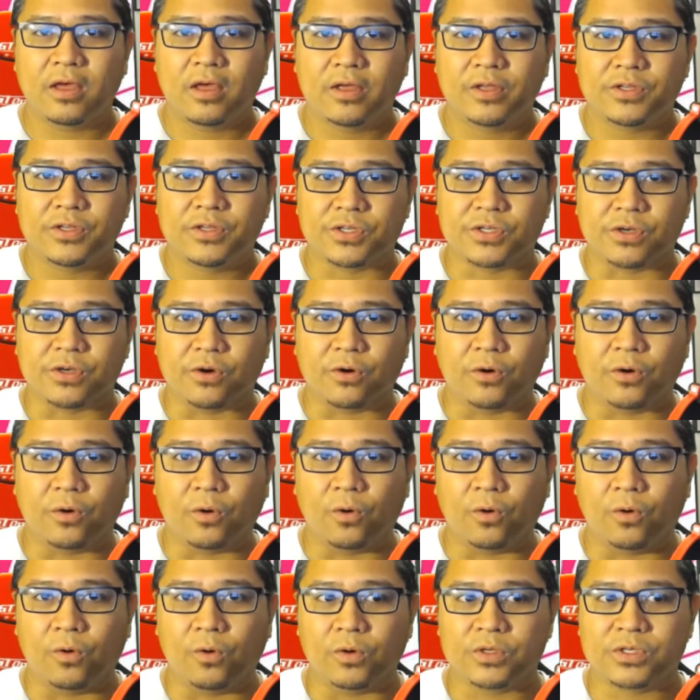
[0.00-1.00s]

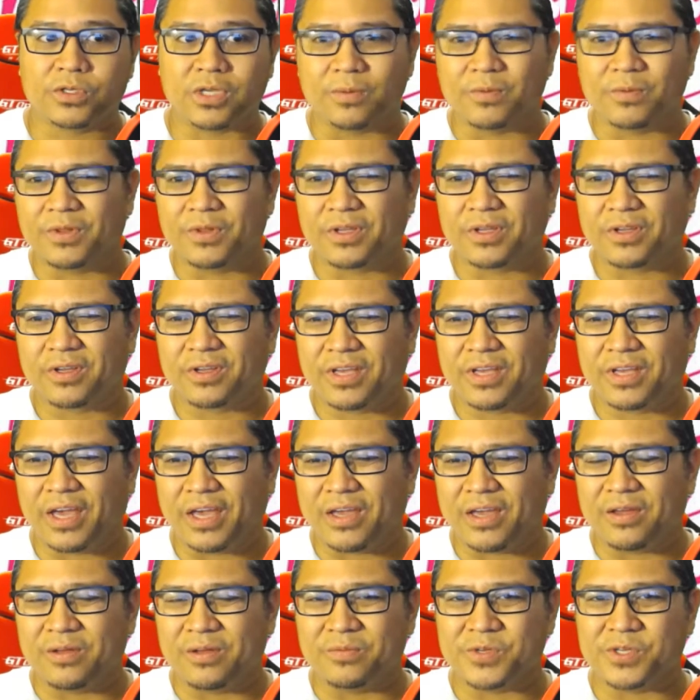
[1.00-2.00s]
So some of the
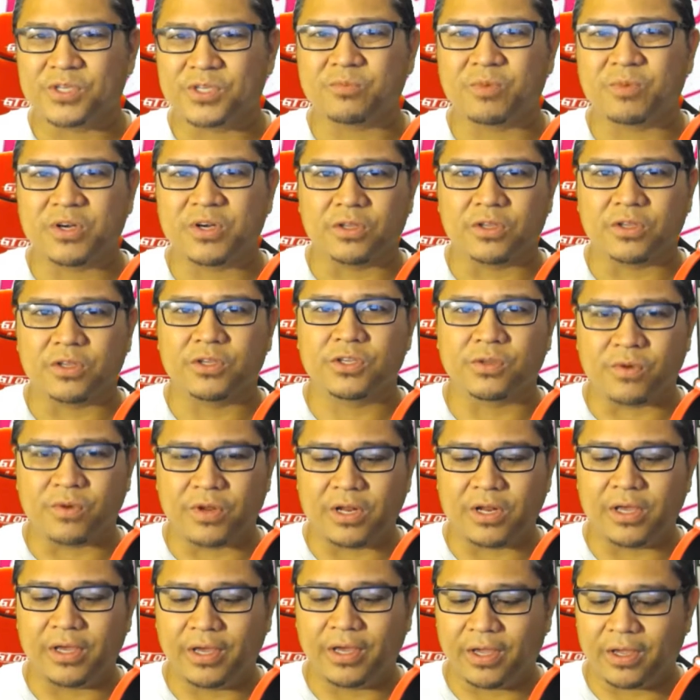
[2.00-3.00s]
games, especially
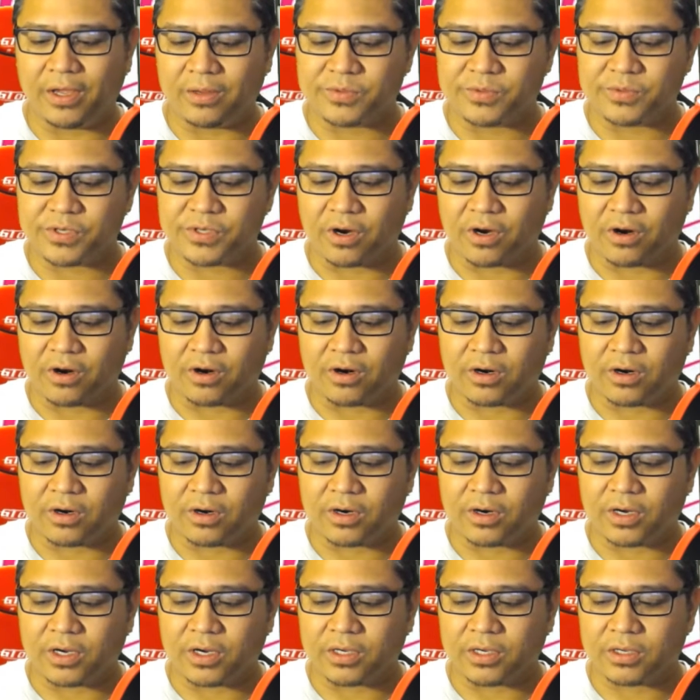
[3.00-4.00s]
3D games,
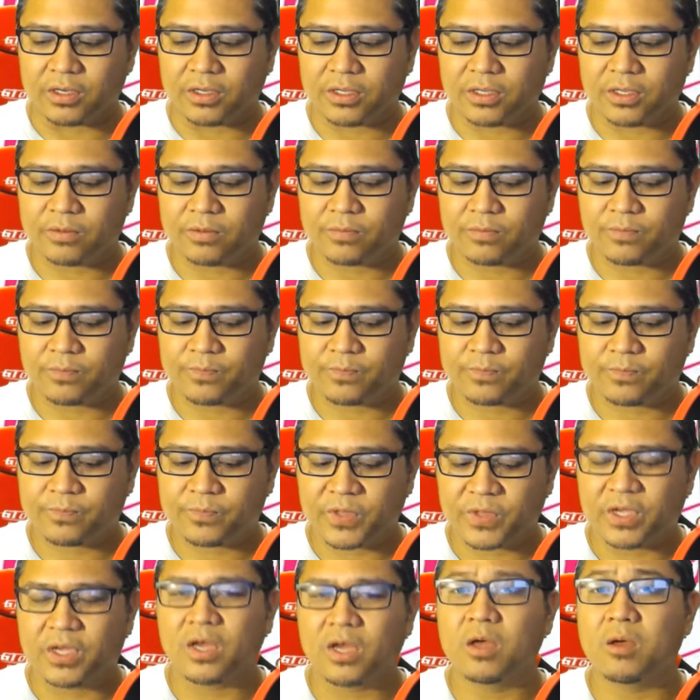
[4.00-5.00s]
are
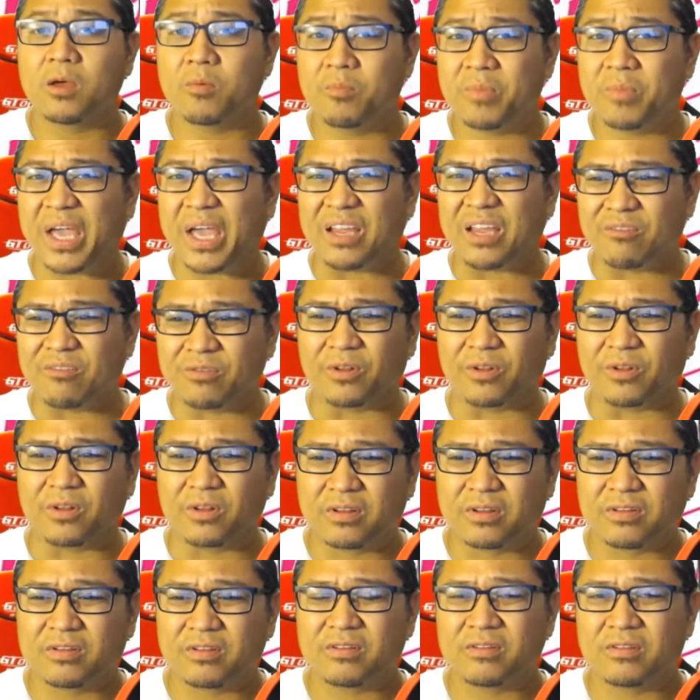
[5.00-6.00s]
painful.
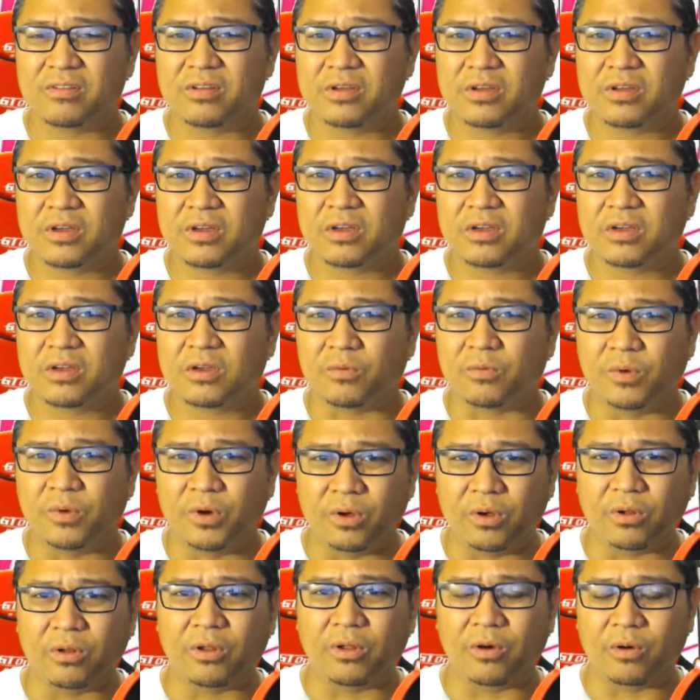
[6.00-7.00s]

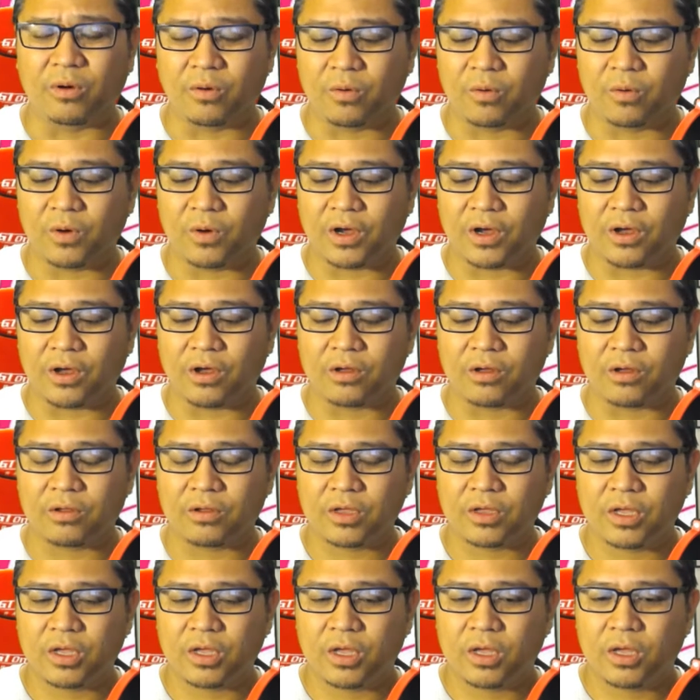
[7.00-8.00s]
Real low
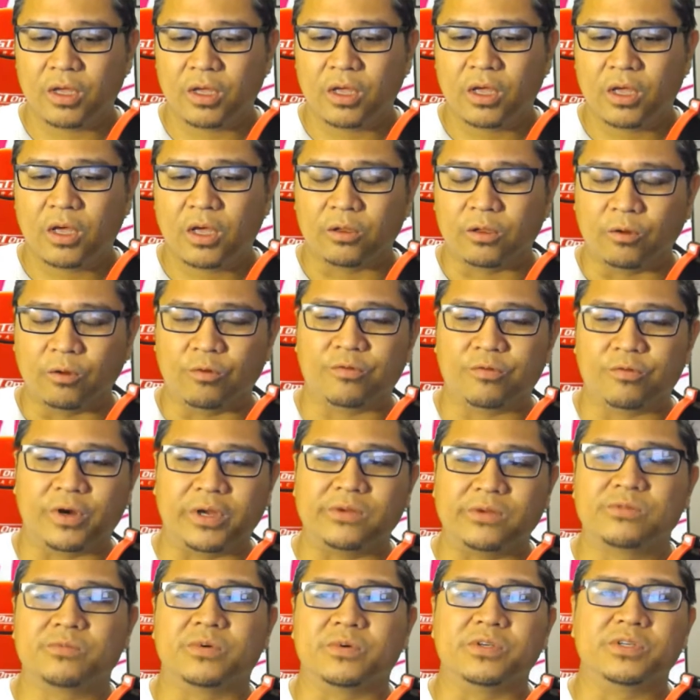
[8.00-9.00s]
low
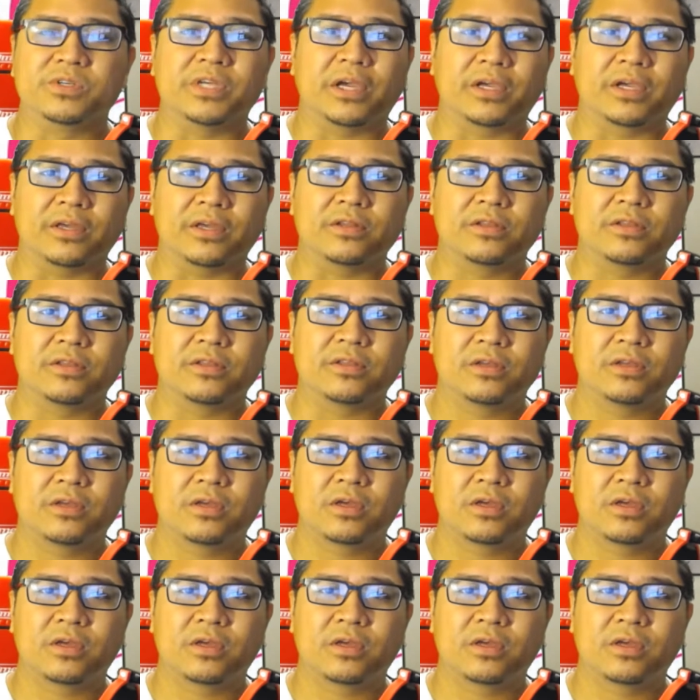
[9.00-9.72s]
frames per second.